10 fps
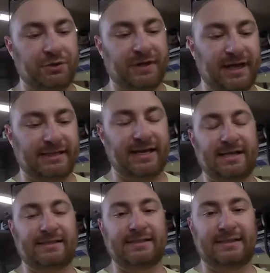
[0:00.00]
do the cut
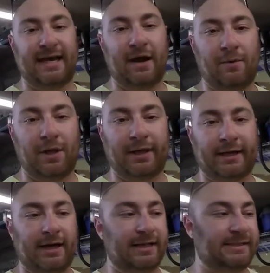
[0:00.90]
test and see how well it
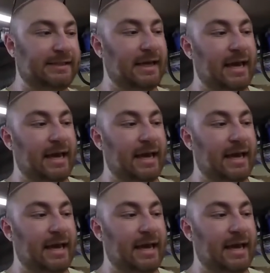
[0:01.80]
cuts.